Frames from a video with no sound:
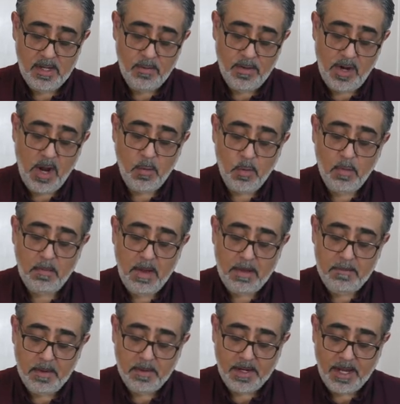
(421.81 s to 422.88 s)
when I warm my
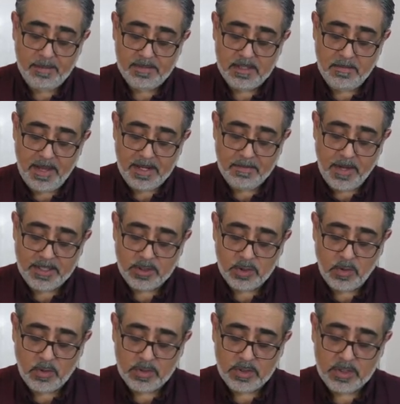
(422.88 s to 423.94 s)
milk up to make my
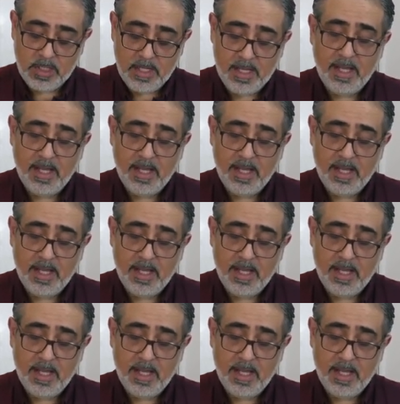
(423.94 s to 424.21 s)
sauce.